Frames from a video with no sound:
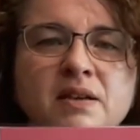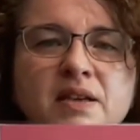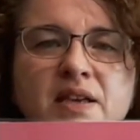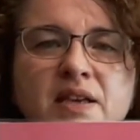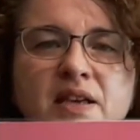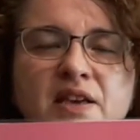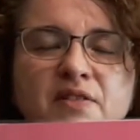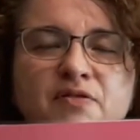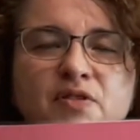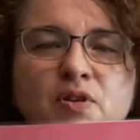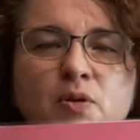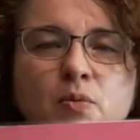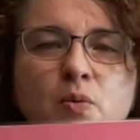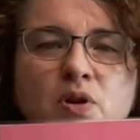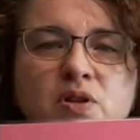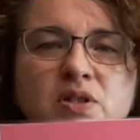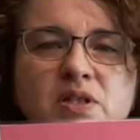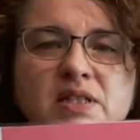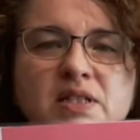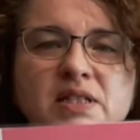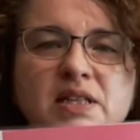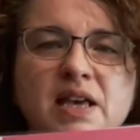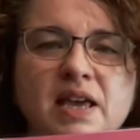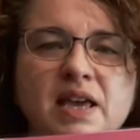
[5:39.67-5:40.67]
If you want to
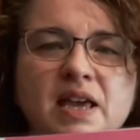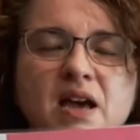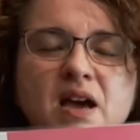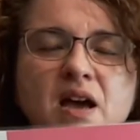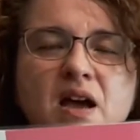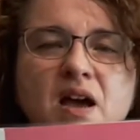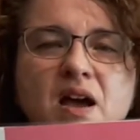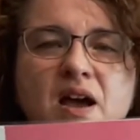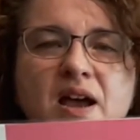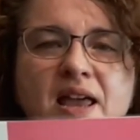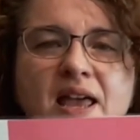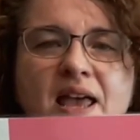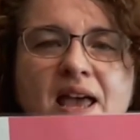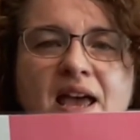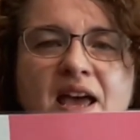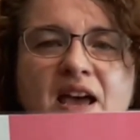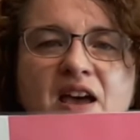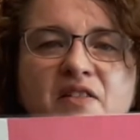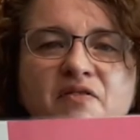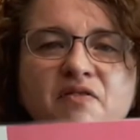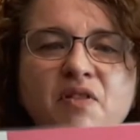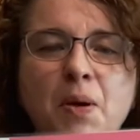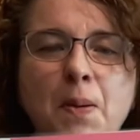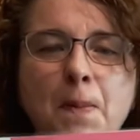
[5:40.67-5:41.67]
say, I
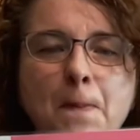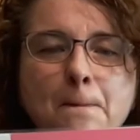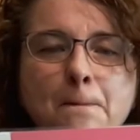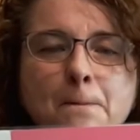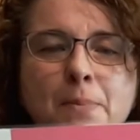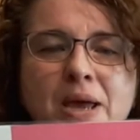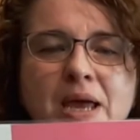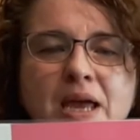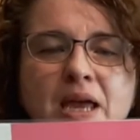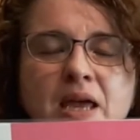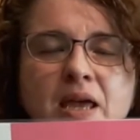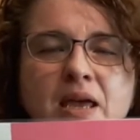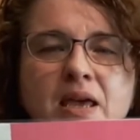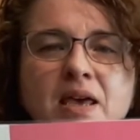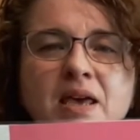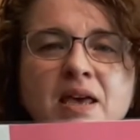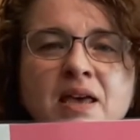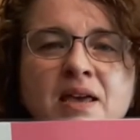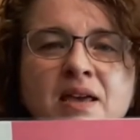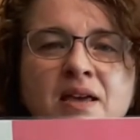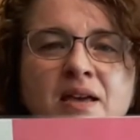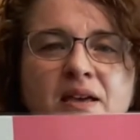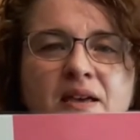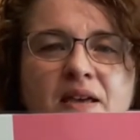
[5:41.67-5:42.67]
have pink
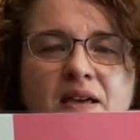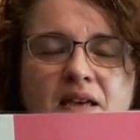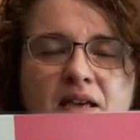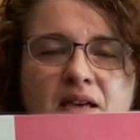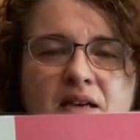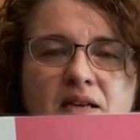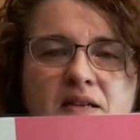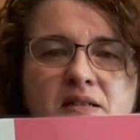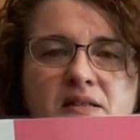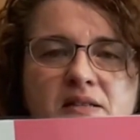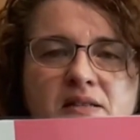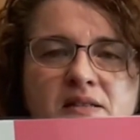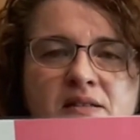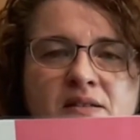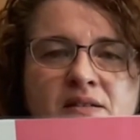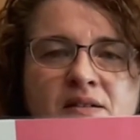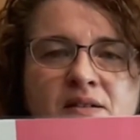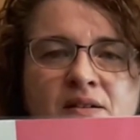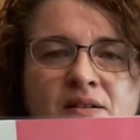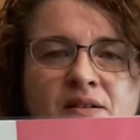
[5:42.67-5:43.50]
ears,